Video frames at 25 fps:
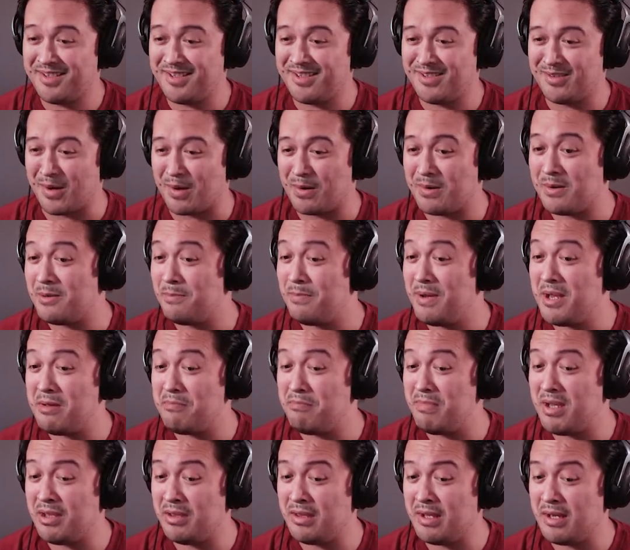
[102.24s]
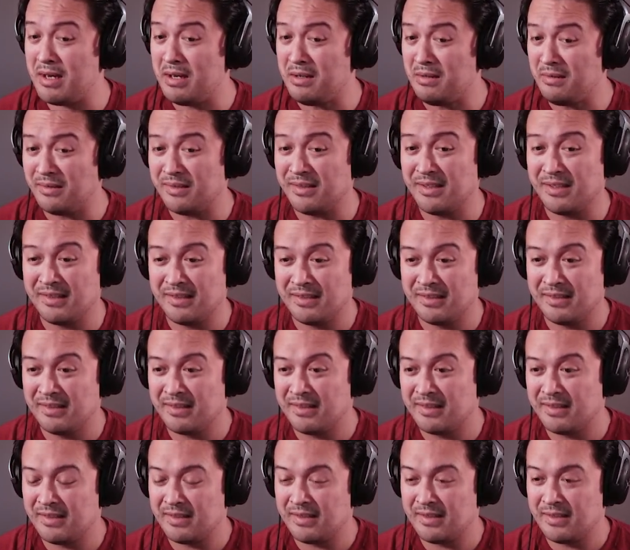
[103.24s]
startled me a bit there. Hello?
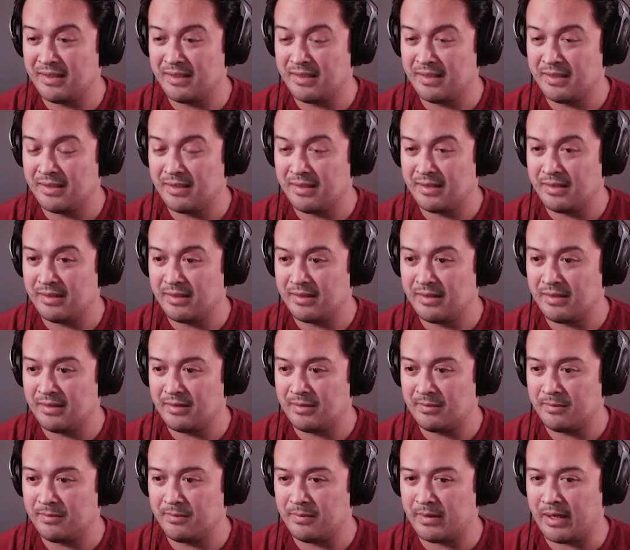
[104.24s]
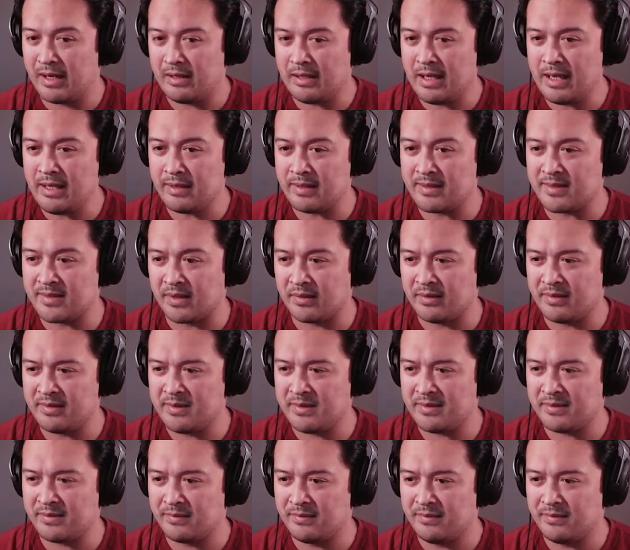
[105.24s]
Hey, Rebecca. I like this though. This